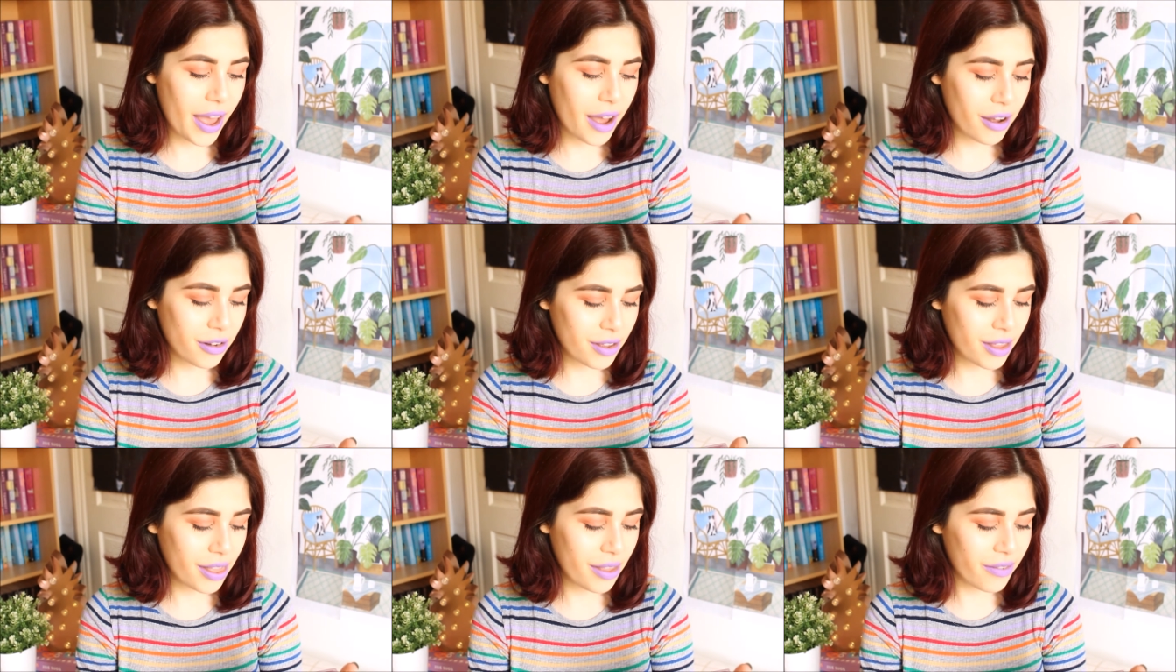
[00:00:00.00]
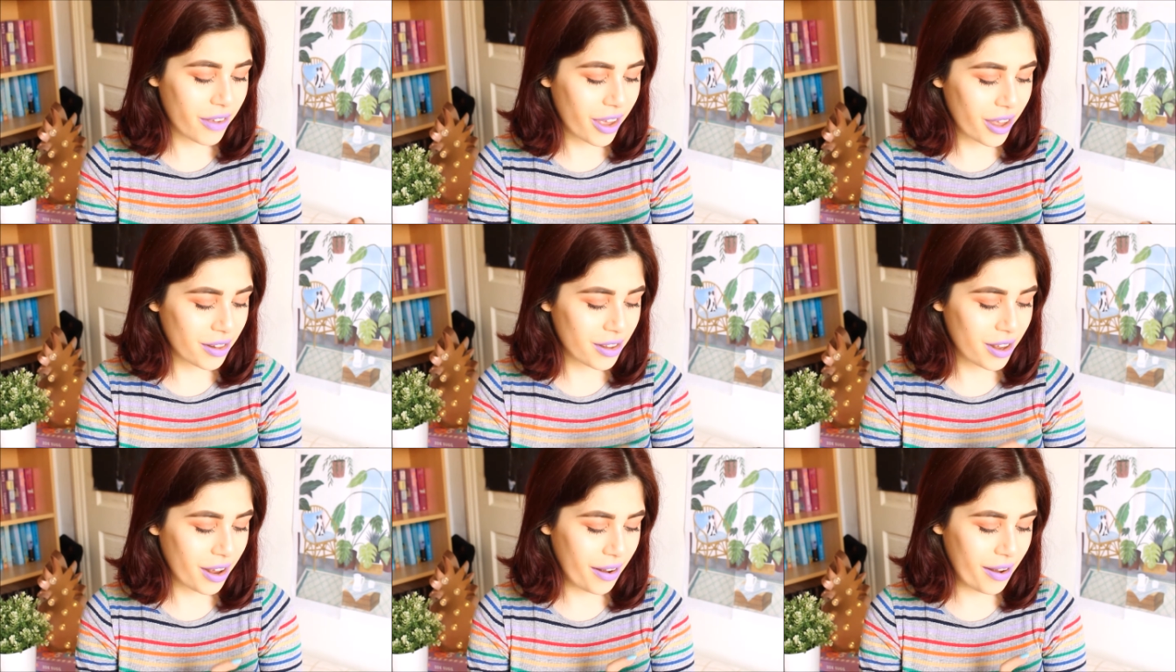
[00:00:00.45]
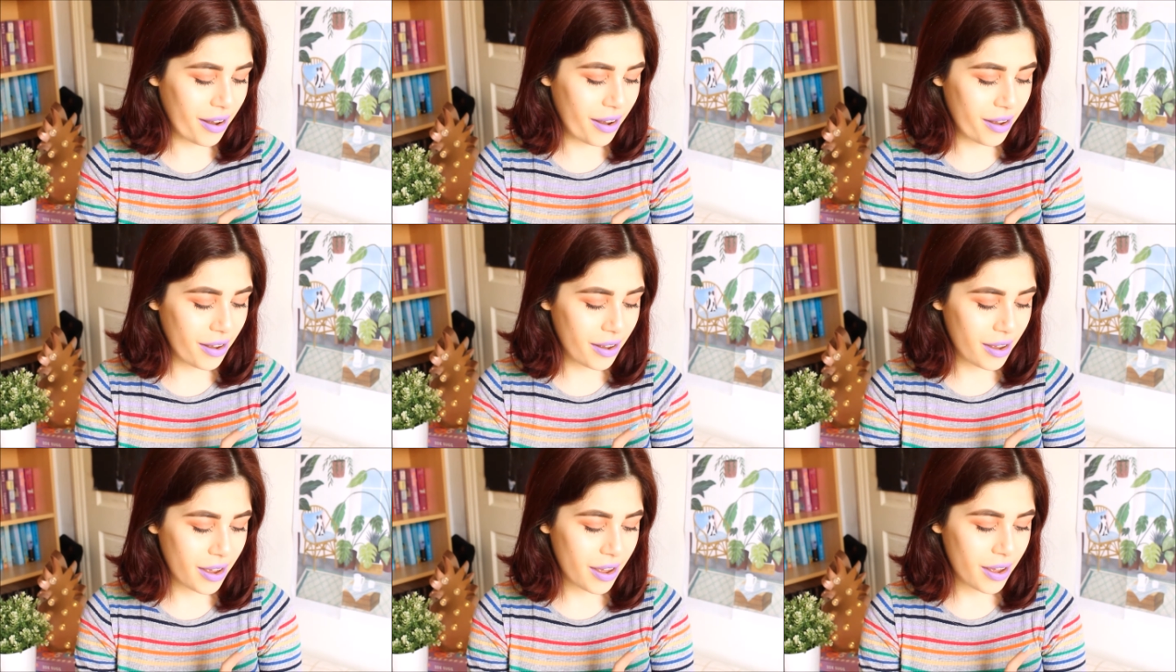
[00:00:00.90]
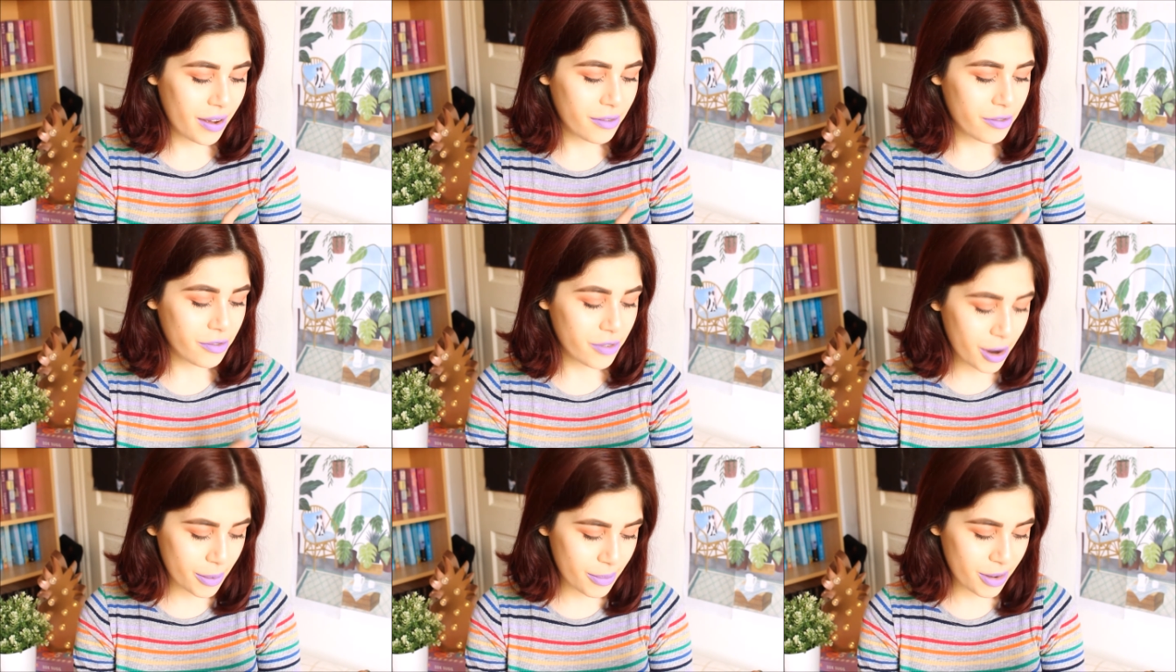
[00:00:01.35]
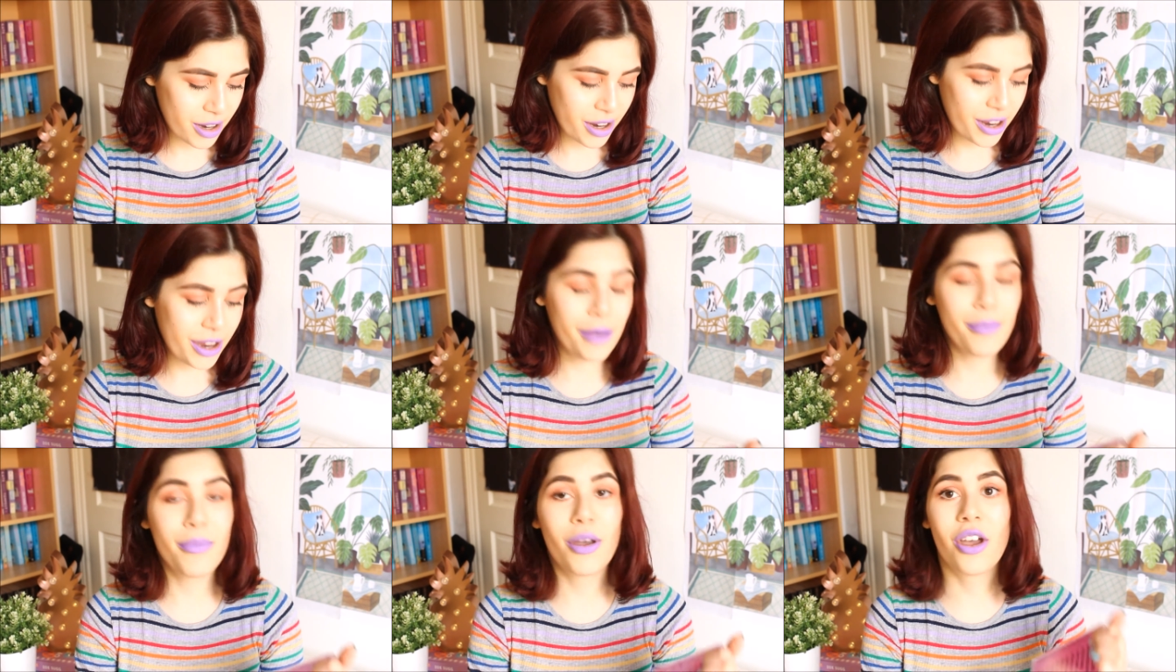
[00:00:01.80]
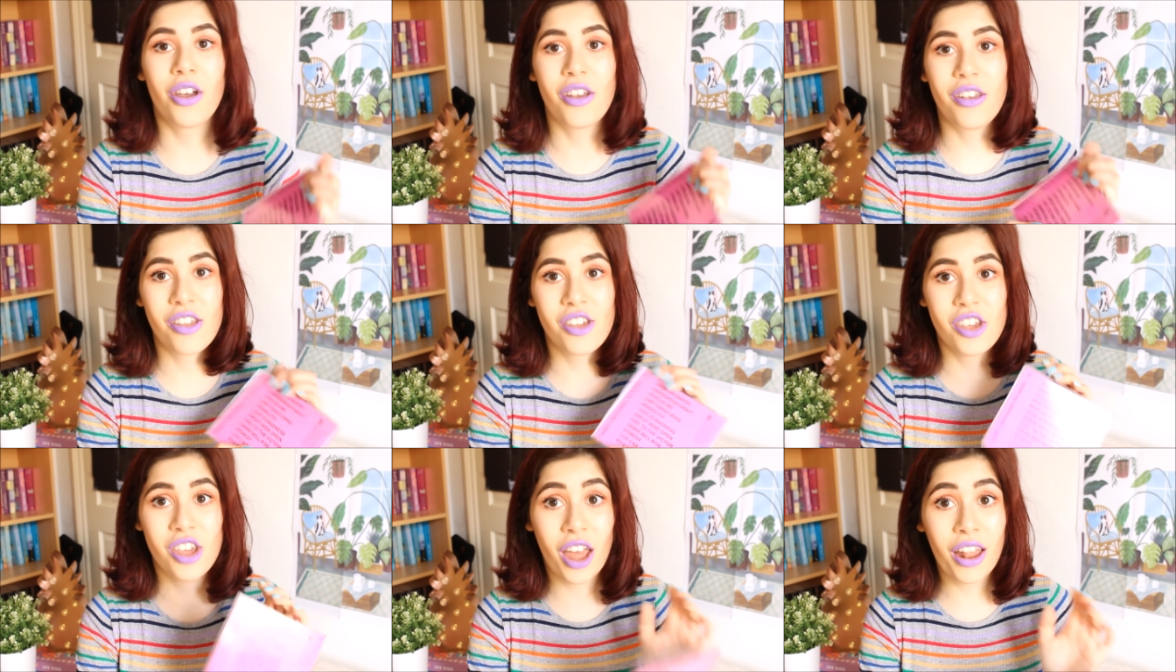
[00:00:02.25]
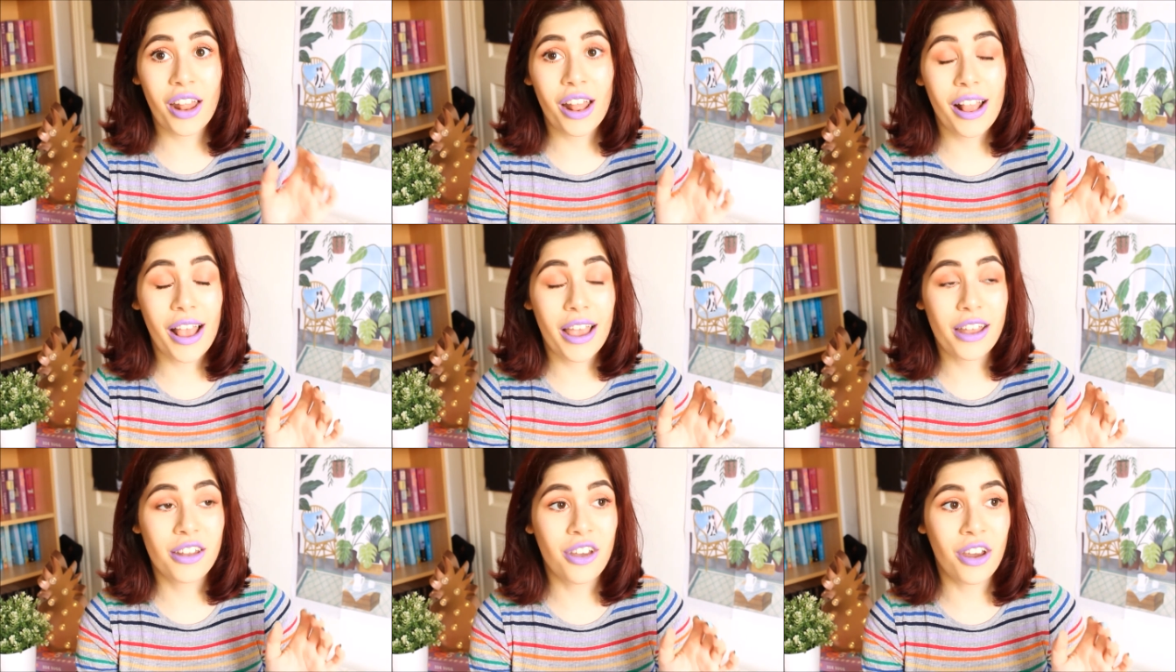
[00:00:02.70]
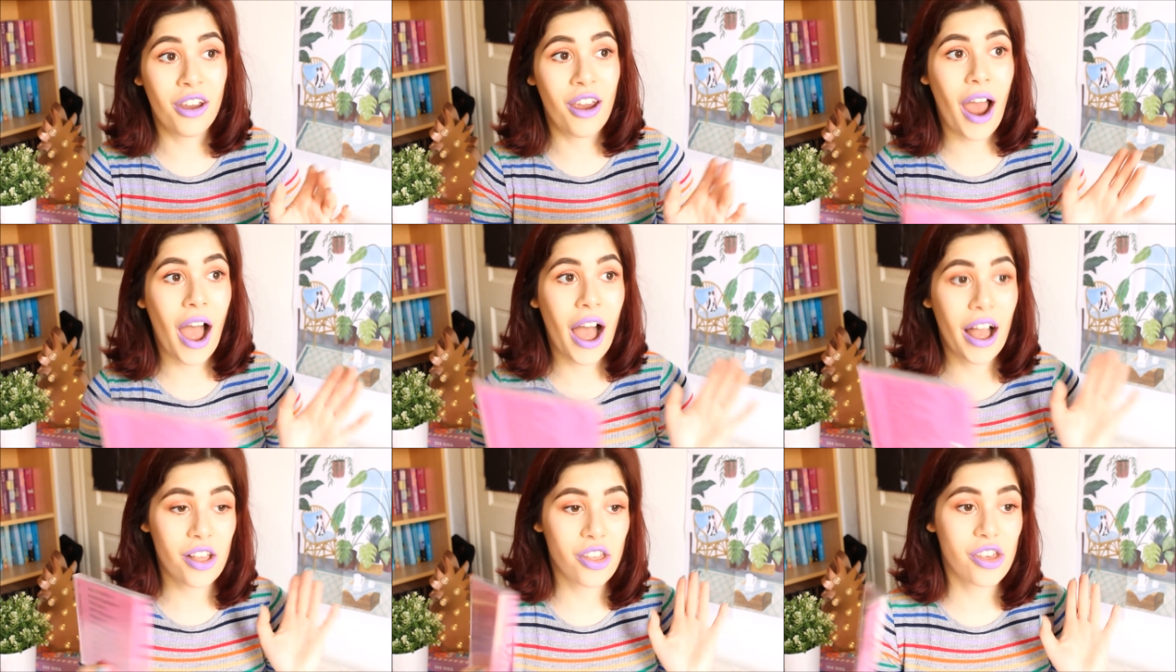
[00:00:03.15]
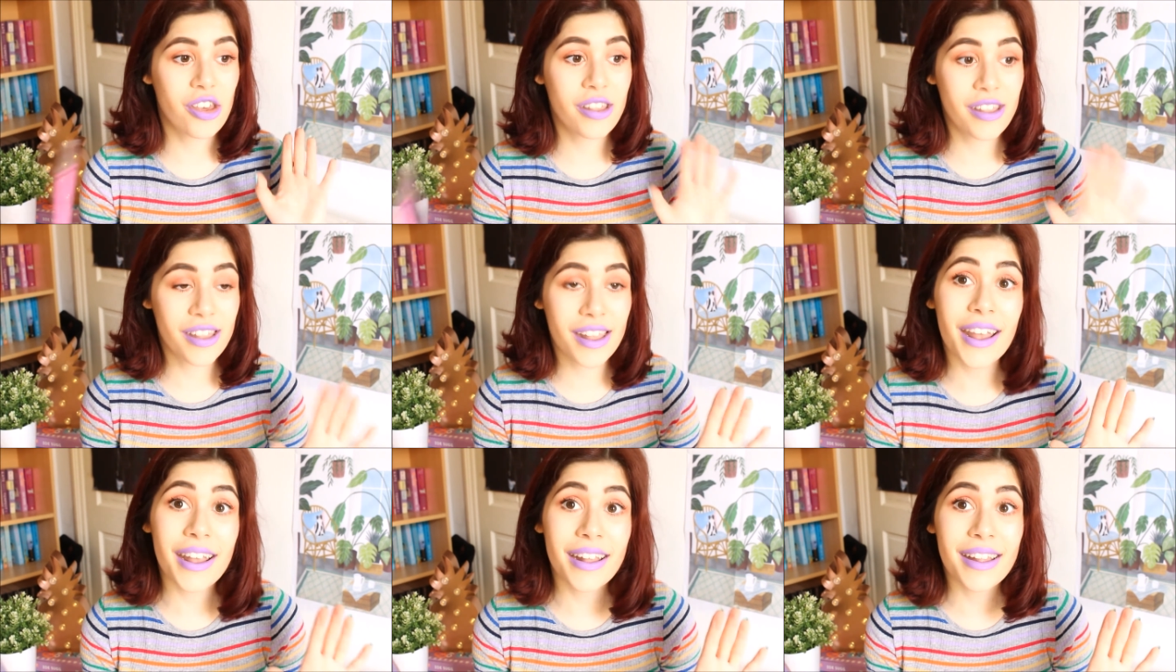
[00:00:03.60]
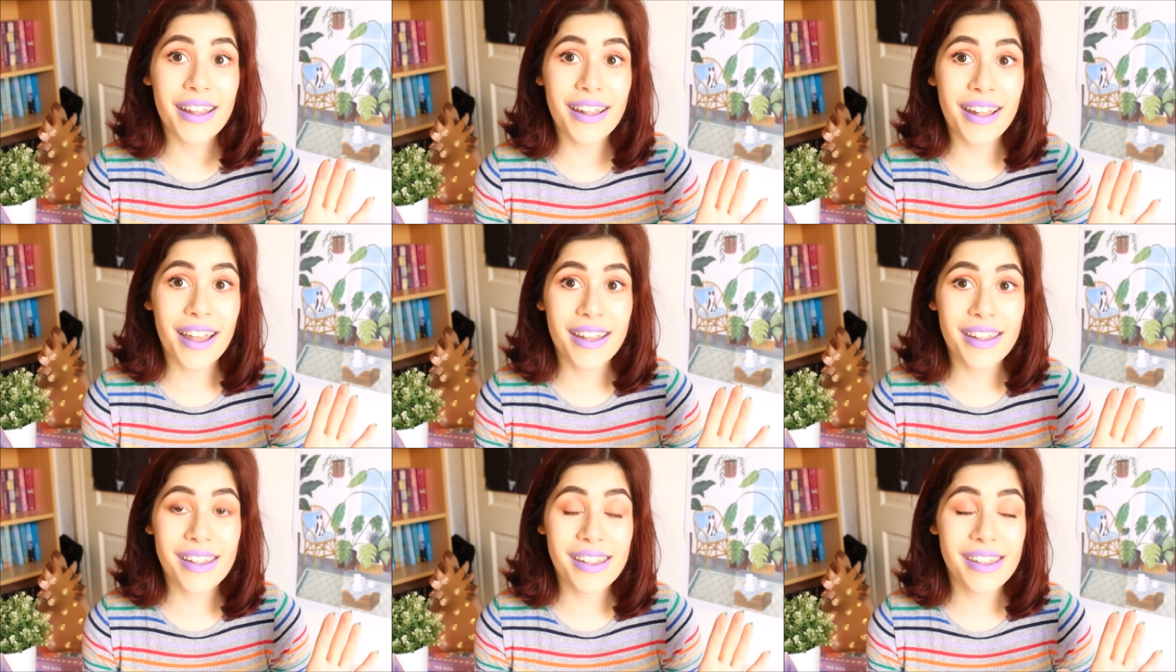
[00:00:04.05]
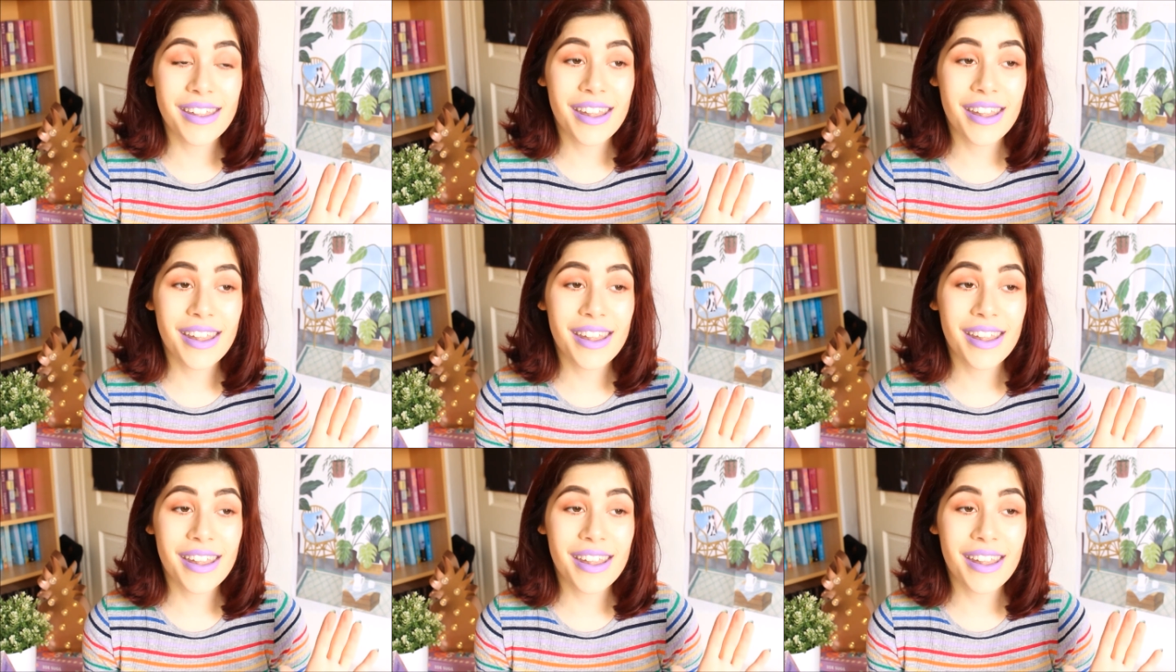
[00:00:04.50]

Hail to the Victor, Remedy, because Shannon Letter actually sings in this,